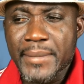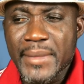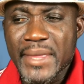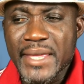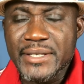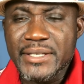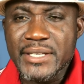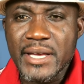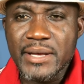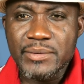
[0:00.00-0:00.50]

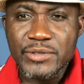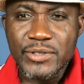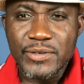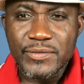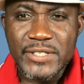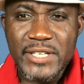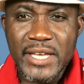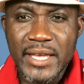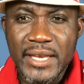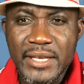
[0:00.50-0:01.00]
in terms
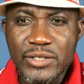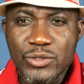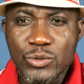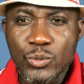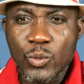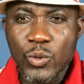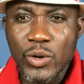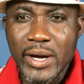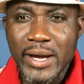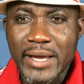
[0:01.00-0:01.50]
of tennis
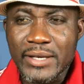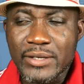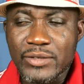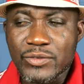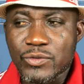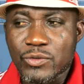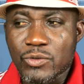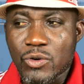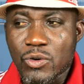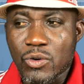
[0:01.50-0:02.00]
wise
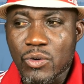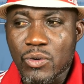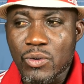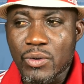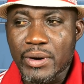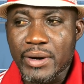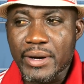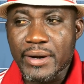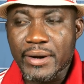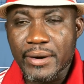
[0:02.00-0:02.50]
for
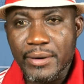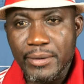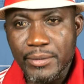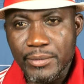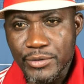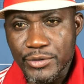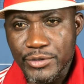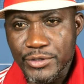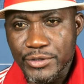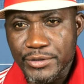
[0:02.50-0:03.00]

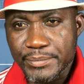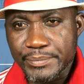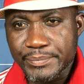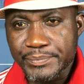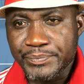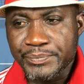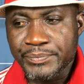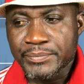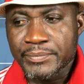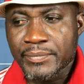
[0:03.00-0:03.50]
girls,
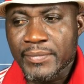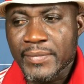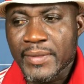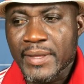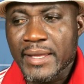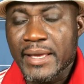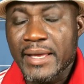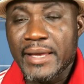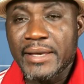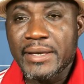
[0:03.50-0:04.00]

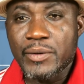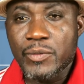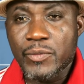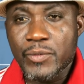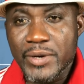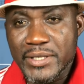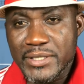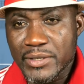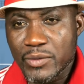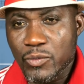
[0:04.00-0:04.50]
and the
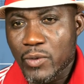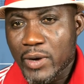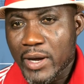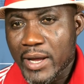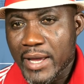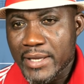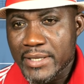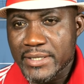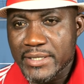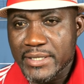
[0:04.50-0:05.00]
reason
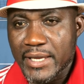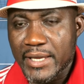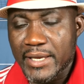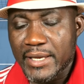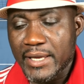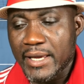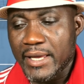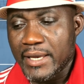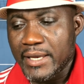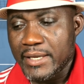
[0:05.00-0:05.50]
why I say
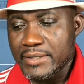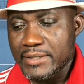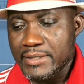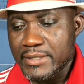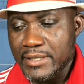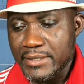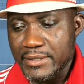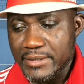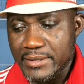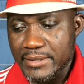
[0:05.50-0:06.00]
that is
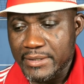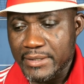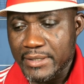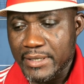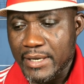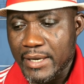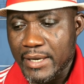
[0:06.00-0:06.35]
this: